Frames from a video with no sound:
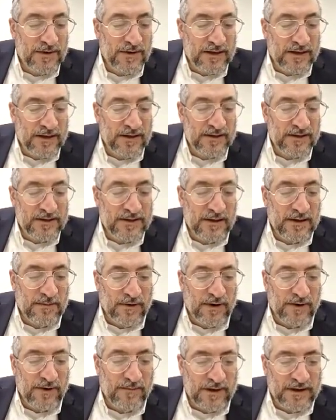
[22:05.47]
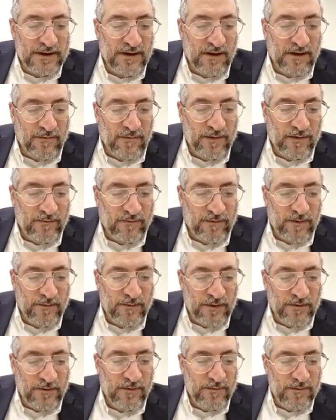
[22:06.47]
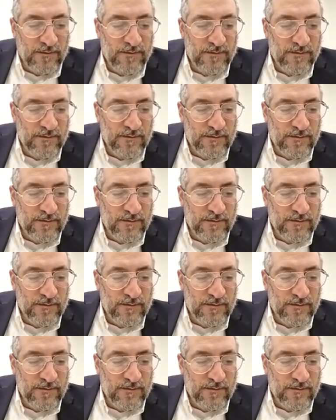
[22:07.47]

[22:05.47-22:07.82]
but I didn't separate myself from you.